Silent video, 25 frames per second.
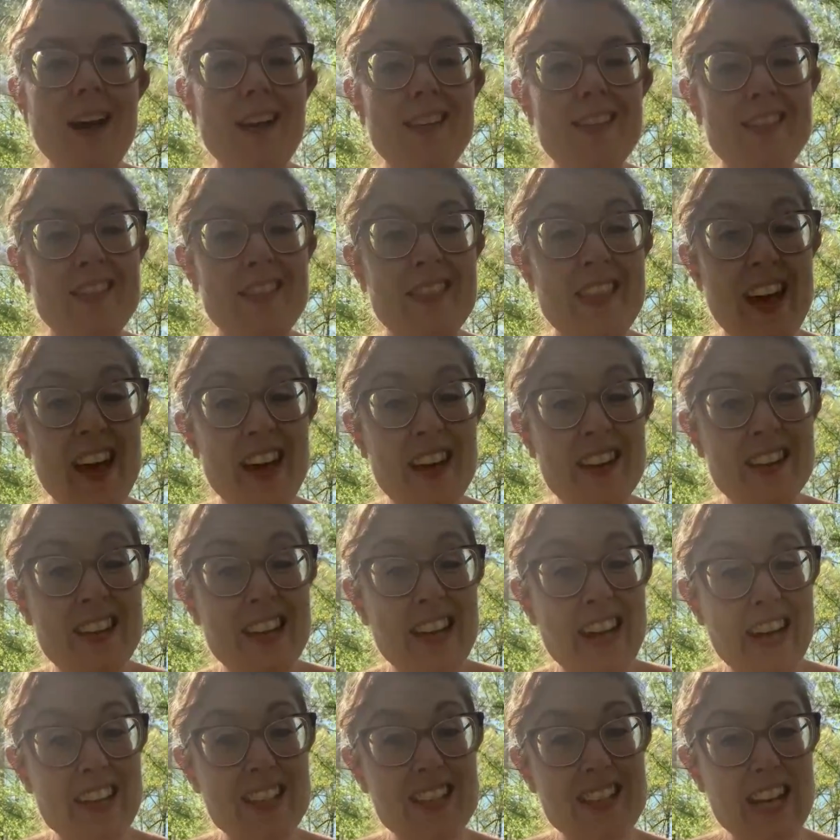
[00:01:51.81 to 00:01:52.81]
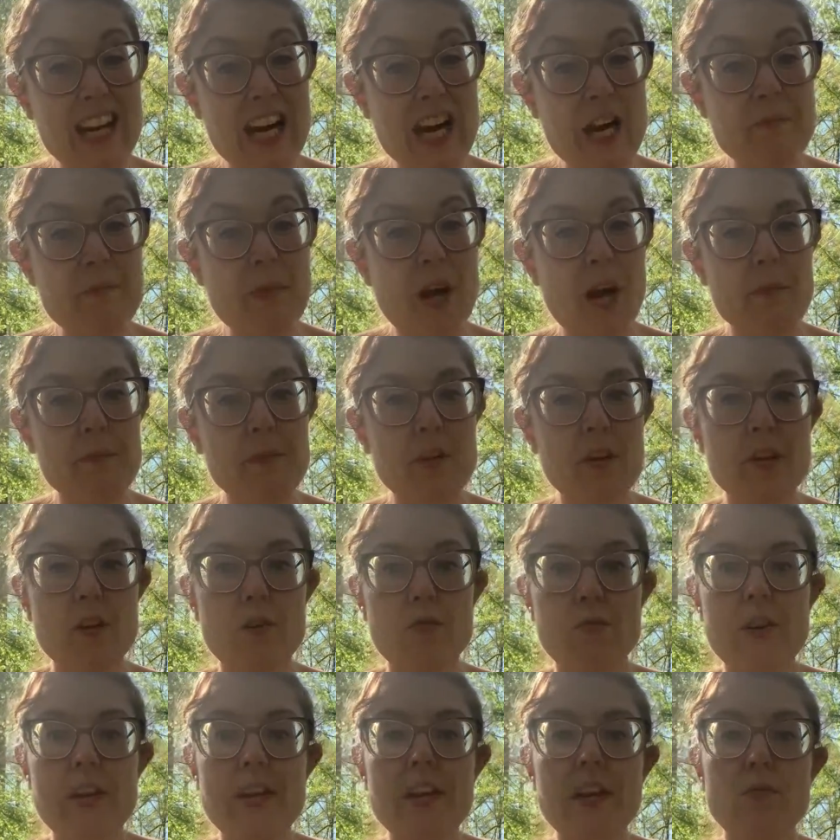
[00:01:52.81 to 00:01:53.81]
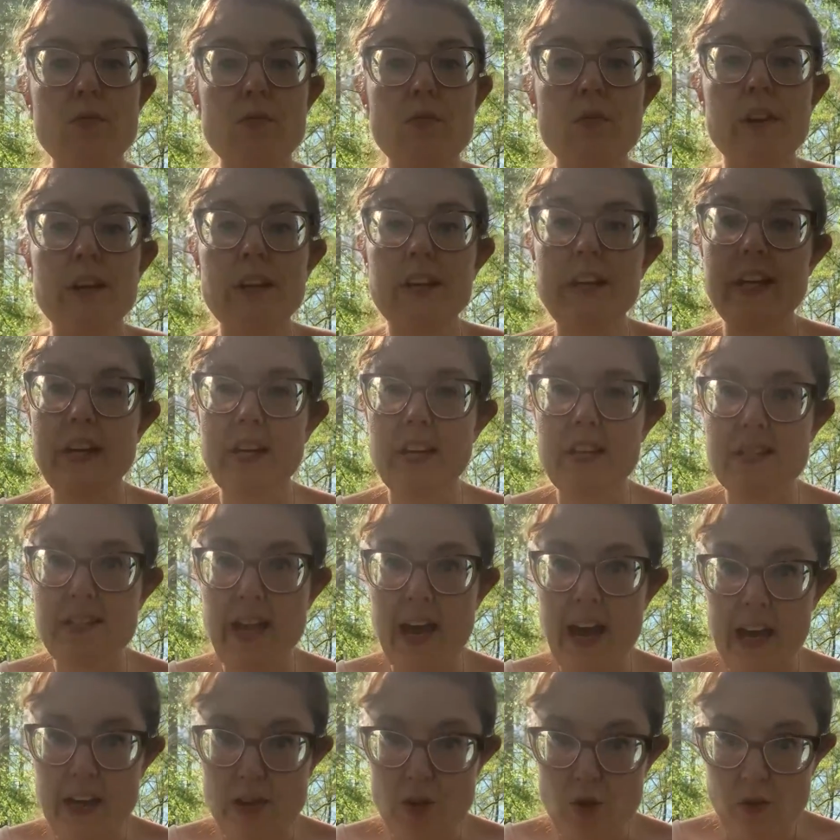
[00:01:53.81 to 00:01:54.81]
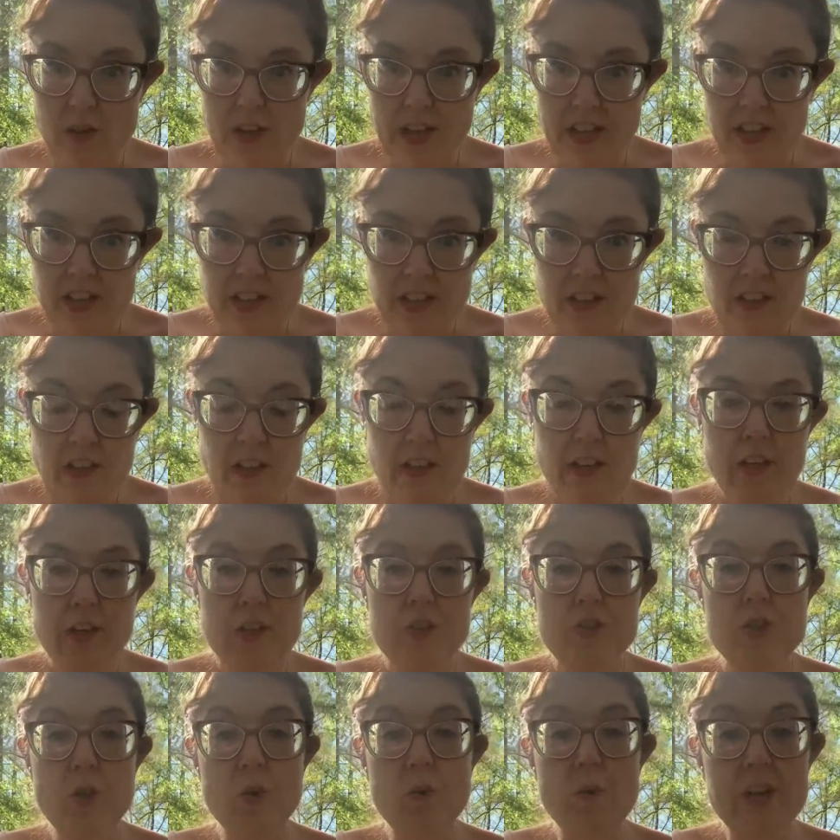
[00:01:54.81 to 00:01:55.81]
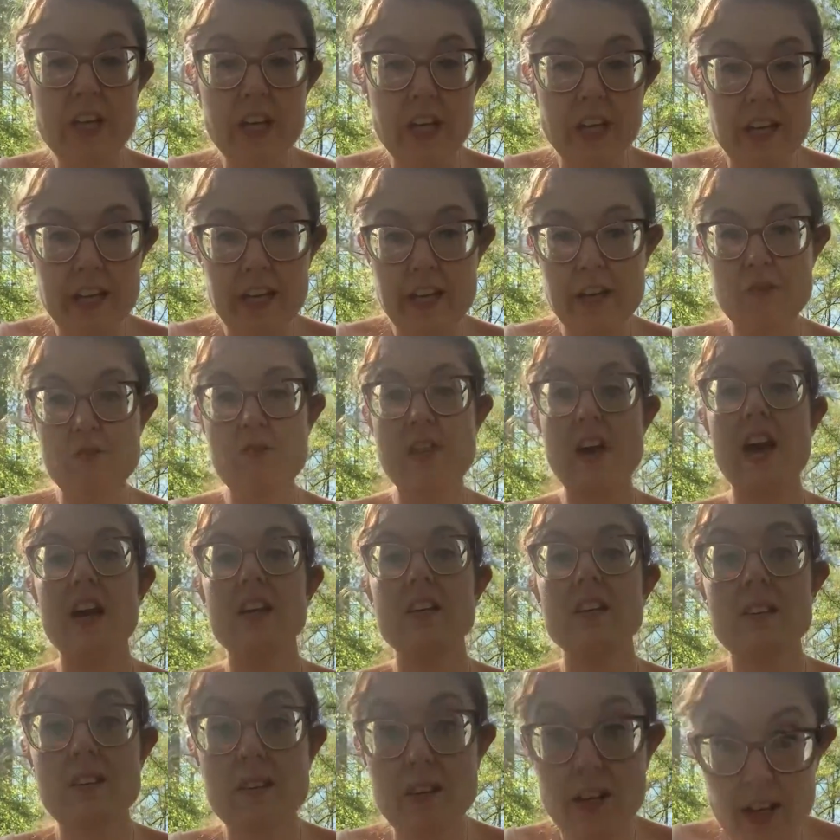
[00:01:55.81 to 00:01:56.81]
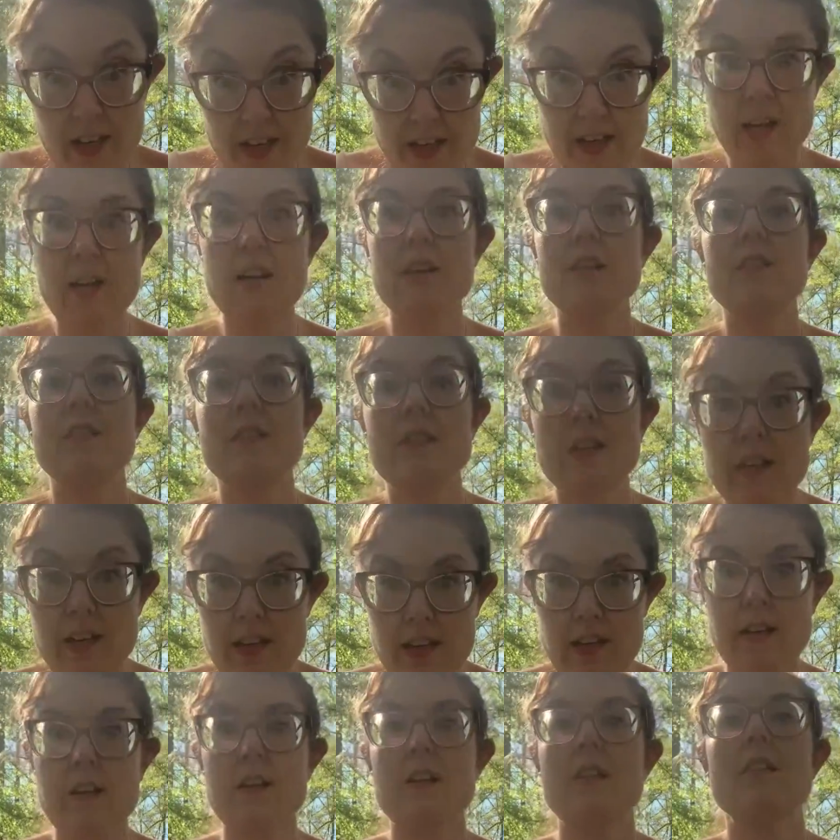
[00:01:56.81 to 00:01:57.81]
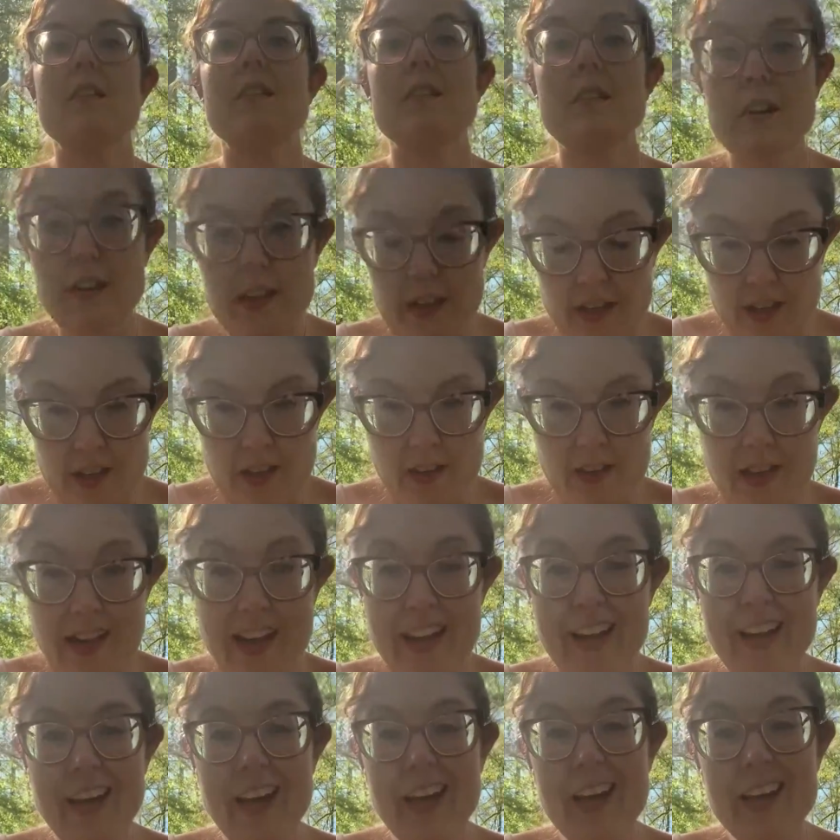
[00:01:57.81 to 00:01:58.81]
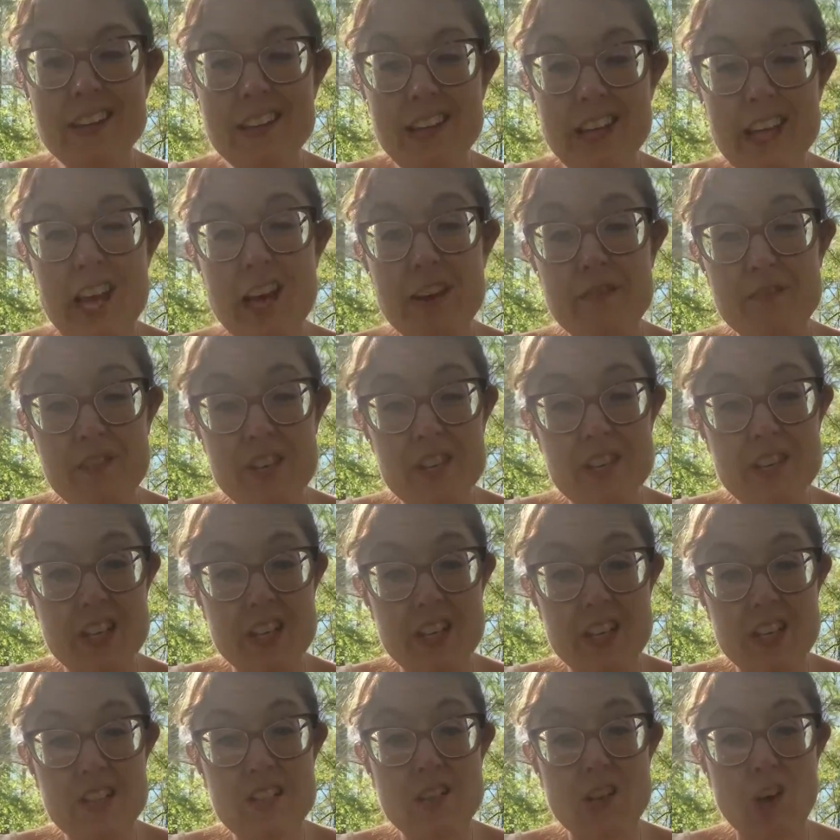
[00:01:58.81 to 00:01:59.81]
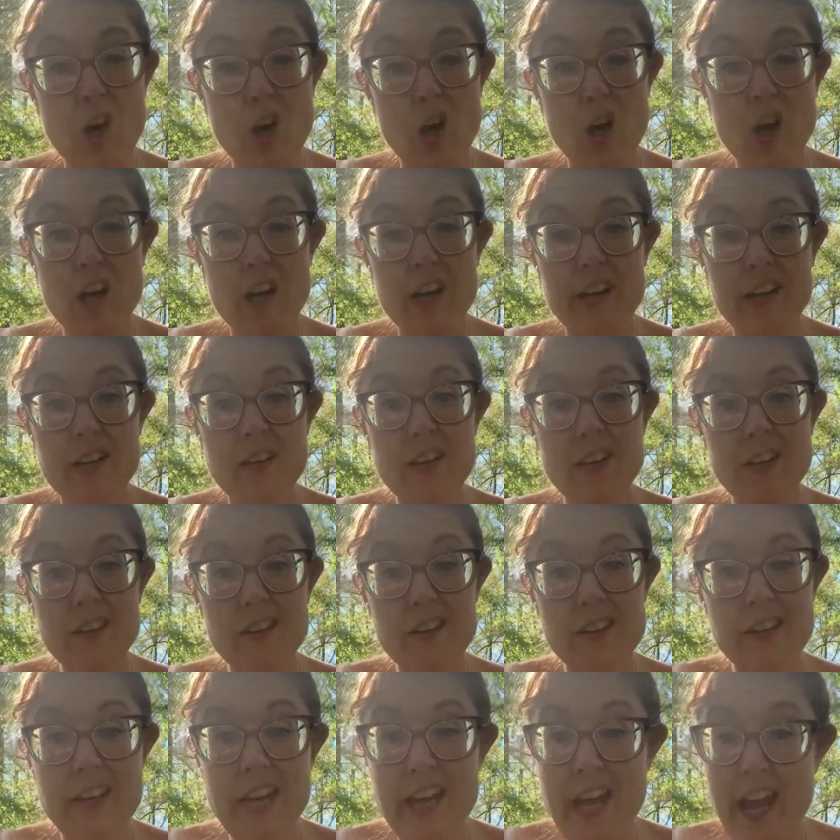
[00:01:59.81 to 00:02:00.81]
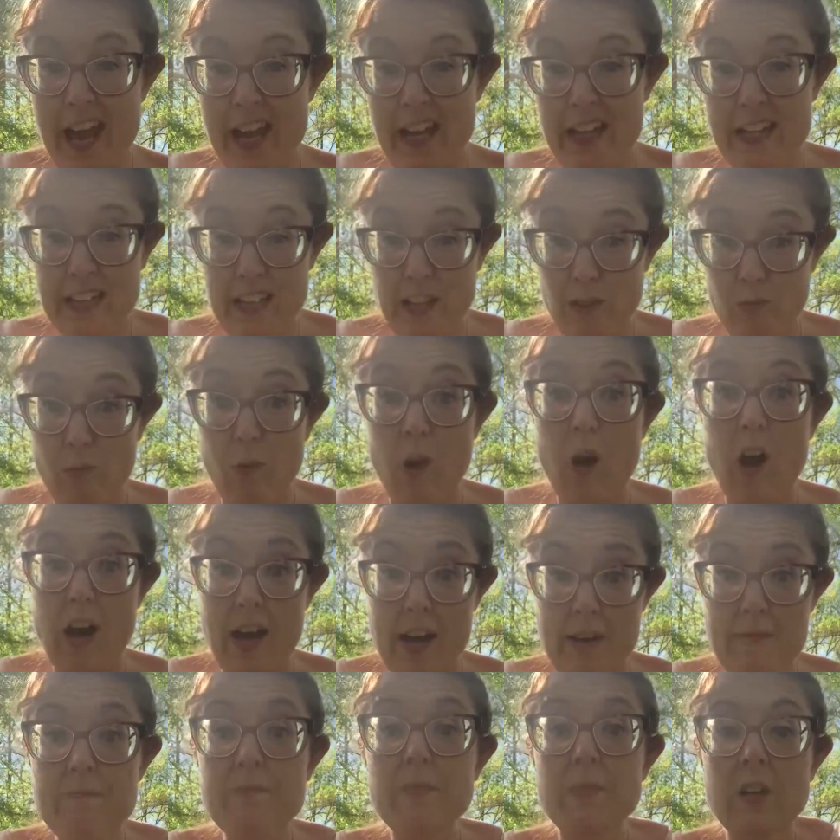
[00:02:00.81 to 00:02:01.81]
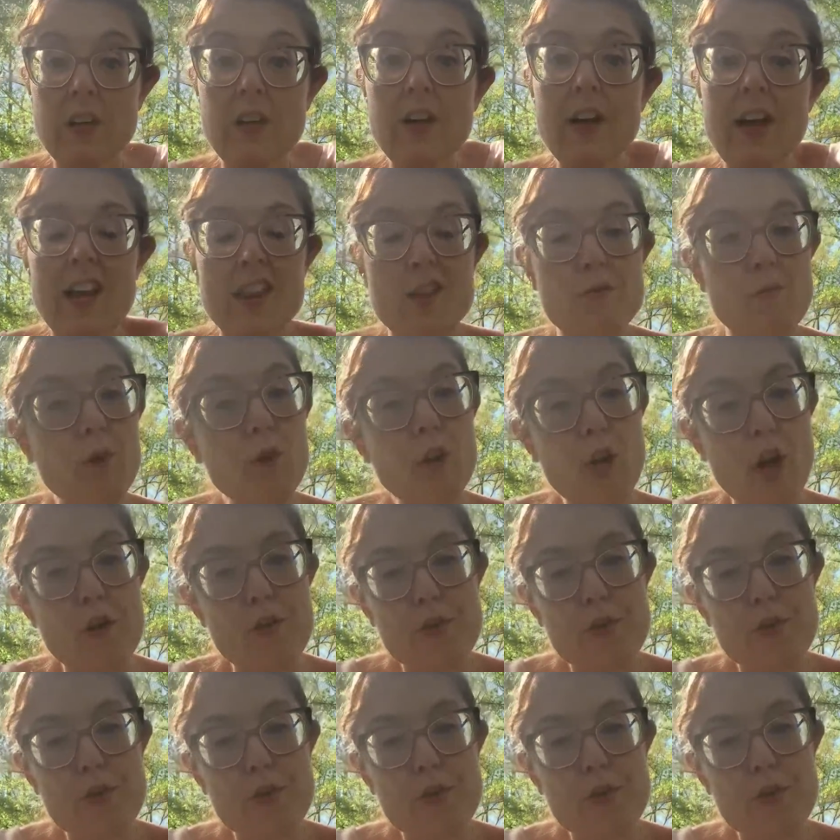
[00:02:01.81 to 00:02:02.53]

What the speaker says: Then the next time, I'm going to read it really exaggerated so we can hear that da-da, da-da, da-da, and the emphasis on the ending rhyme. And then we'll go